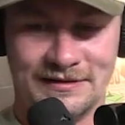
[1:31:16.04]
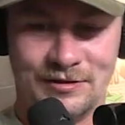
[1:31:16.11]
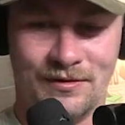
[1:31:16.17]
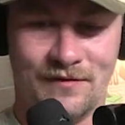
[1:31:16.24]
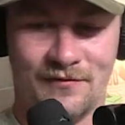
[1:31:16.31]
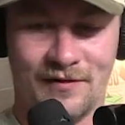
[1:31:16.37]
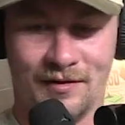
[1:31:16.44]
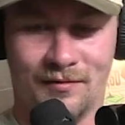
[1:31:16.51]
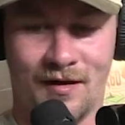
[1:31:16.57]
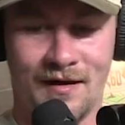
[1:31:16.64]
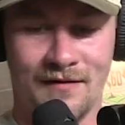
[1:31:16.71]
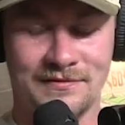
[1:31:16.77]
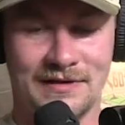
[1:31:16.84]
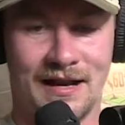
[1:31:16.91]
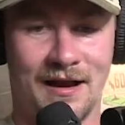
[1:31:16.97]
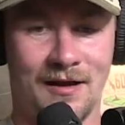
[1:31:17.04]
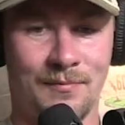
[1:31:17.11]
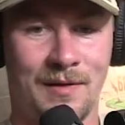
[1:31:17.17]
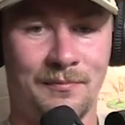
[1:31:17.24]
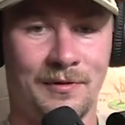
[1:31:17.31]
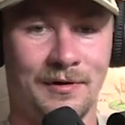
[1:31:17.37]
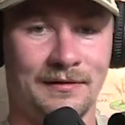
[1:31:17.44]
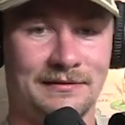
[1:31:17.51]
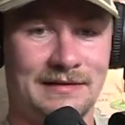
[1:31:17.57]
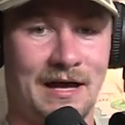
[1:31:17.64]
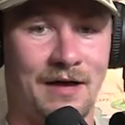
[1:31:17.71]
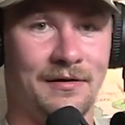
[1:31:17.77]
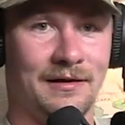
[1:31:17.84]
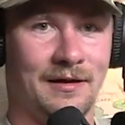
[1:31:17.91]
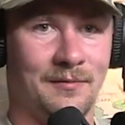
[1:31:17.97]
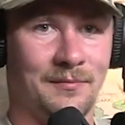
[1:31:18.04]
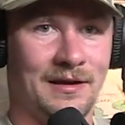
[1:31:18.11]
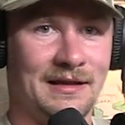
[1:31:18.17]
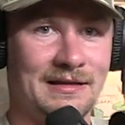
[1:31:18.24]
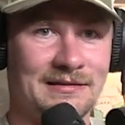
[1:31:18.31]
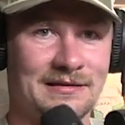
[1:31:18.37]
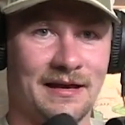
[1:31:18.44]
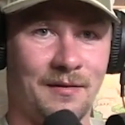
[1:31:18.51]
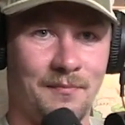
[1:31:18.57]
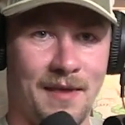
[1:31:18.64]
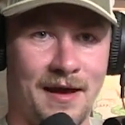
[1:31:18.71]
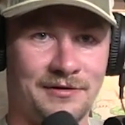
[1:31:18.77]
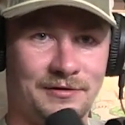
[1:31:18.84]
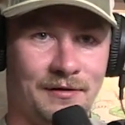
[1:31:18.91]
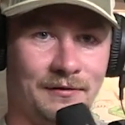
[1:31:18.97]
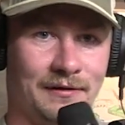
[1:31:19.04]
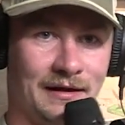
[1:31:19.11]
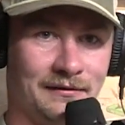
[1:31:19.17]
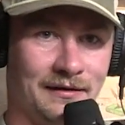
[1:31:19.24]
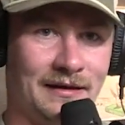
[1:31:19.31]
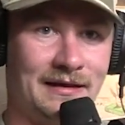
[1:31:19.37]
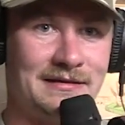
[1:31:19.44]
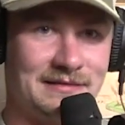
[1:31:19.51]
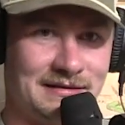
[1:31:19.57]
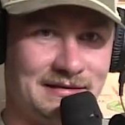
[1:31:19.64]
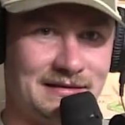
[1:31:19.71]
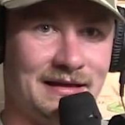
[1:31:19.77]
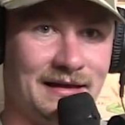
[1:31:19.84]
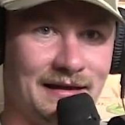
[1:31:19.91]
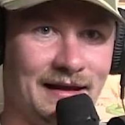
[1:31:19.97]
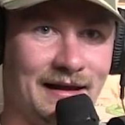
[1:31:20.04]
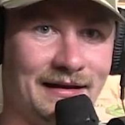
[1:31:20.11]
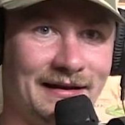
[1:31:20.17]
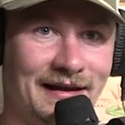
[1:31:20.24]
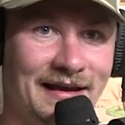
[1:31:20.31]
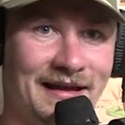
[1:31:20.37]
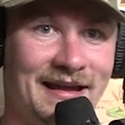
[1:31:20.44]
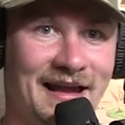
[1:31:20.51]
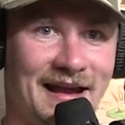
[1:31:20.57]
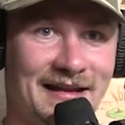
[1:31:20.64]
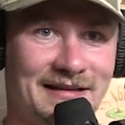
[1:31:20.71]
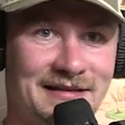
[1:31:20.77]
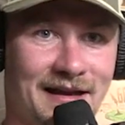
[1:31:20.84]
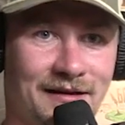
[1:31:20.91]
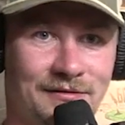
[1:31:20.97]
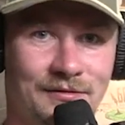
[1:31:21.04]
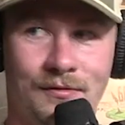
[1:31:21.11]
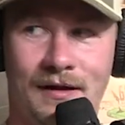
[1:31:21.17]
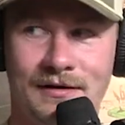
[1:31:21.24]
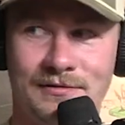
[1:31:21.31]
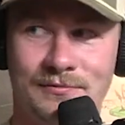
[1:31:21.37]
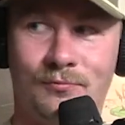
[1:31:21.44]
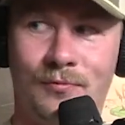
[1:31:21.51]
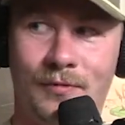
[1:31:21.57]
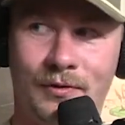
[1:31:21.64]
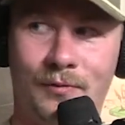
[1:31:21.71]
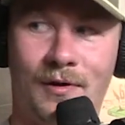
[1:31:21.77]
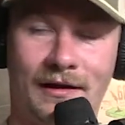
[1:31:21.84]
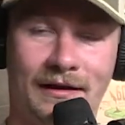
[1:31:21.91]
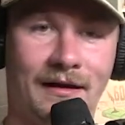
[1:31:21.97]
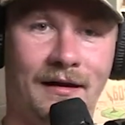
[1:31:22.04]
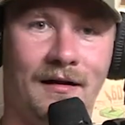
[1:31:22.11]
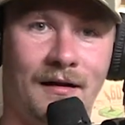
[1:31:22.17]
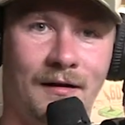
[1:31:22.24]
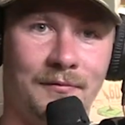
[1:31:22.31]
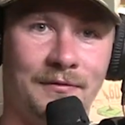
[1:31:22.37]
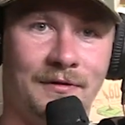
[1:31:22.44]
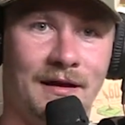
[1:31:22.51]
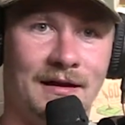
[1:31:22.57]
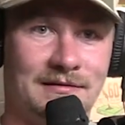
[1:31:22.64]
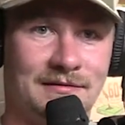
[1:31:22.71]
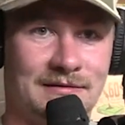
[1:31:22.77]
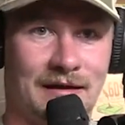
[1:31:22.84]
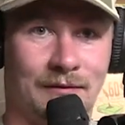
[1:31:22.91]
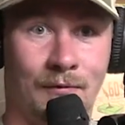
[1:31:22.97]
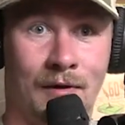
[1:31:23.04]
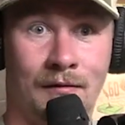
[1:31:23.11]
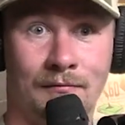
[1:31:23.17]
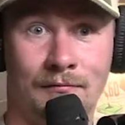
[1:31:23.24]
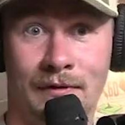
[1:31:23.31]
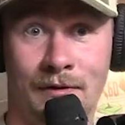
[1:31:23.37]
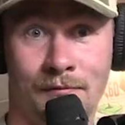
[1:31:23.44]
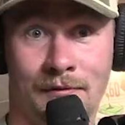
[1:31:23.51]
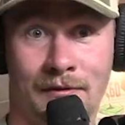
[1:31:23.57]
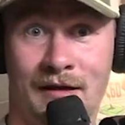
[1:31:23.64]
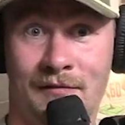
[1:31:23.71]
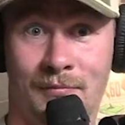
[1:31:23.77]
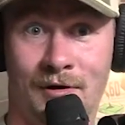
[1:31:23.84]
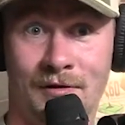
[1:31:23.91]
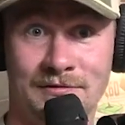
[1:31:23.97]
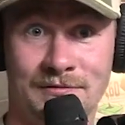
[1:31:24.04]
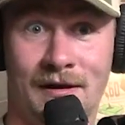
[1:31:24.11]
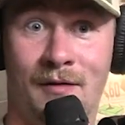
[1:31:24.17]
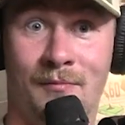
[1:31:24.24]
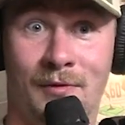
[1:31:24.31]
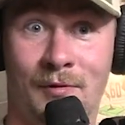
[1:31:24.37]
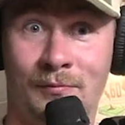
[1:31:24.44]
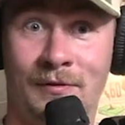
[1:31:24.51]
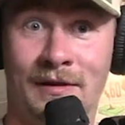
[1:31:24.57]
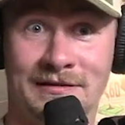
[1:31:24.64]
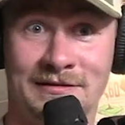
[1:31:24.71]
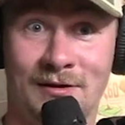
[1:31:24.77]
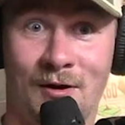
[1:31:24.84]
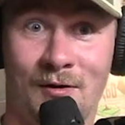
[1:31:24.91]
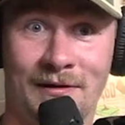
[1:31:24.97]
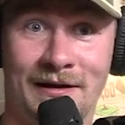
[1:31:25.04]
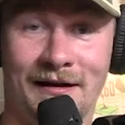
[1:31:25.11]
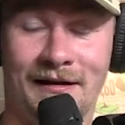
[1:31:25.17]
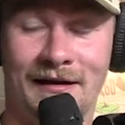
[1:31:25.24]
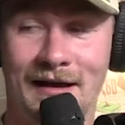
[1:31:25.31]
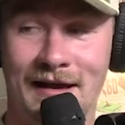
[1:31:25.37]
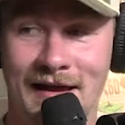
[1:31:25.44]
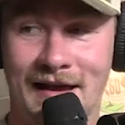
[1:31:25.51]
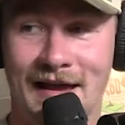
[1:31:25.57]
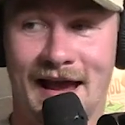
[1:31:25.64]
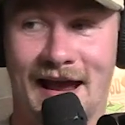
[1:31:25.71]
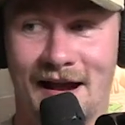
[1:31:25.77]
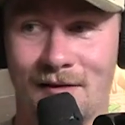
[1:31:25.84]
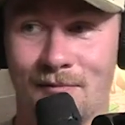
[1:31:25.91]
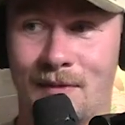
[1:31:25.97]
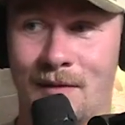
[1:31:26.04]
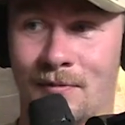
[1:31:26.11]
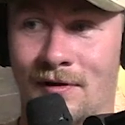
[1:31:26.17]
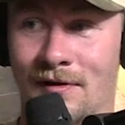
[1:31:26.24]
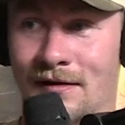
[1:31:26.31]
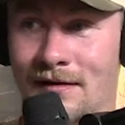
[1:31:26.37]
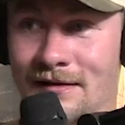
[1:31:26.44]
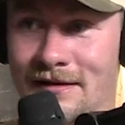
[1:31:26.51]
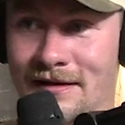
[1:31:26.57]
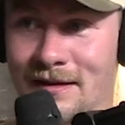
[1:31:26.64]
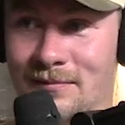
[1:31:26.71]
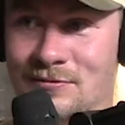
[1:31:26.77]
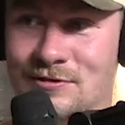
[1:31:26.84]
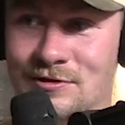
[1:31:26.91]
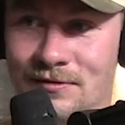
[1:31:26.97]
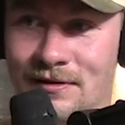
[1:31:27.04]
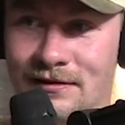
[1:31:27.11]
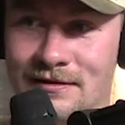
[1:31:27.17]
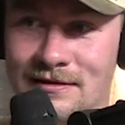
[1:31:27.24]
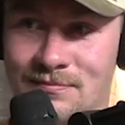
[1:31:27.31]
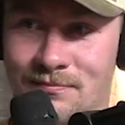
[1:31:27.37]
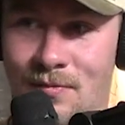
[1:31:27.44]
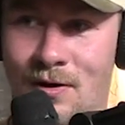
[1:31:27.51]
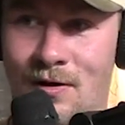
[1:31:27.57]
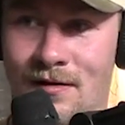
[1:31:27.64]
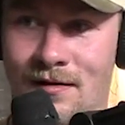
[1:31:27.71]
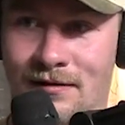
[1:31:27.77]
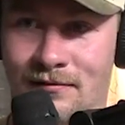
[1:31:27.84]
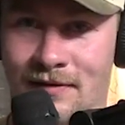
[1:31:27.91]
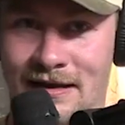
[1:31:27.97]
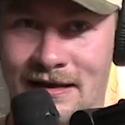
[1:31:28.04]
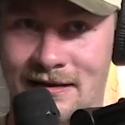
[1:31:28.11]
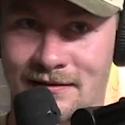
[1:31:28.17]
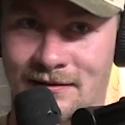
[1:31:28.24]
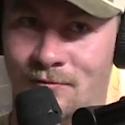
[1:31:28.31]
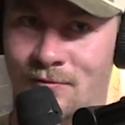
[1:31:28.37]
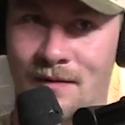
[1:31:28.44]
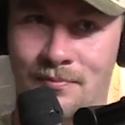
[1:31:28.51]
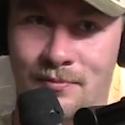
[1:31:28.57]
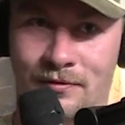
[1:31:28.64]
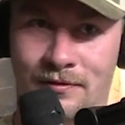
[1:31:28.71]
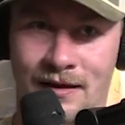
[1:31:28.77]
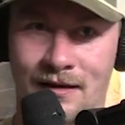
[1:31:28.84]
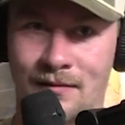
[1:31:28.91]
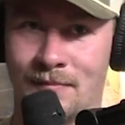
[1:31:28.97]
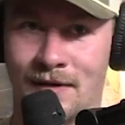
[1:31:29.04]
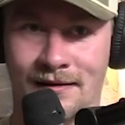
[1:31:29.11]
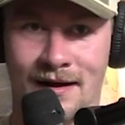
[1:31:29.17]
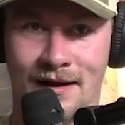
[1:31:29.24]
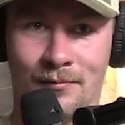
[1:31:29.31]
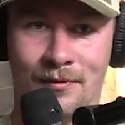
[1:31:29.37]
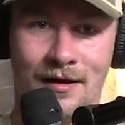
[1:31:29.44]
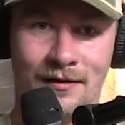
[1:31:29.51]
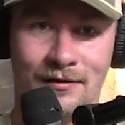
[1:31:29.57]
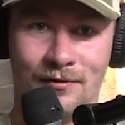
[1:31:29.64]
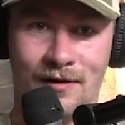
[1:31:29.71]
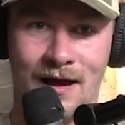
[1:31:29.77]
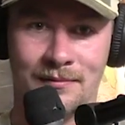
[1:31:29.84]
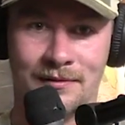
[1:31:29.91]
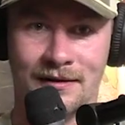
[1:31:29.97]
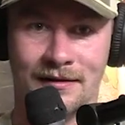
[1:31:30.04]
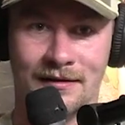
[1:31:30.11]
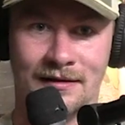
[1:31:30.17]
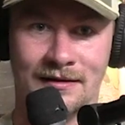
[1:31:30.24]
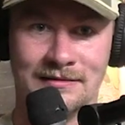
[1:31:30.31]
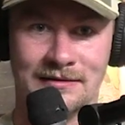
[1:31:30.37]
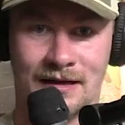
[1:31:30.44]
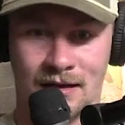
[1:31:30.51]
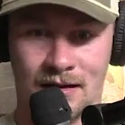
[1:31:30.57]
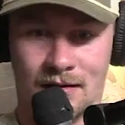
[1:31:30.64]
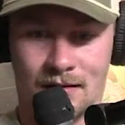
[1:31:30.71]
2 different gloves, and I remember telling him, and he's like a metro kid, like he's a city kid. And he's like, dude, I just really want to get on a hunt with you guys. I was like, well, we don't really have birds around, but let's go here. And I remember him shooting this merg, like he crippled it, and my dog went out and grabbed it, and he's like,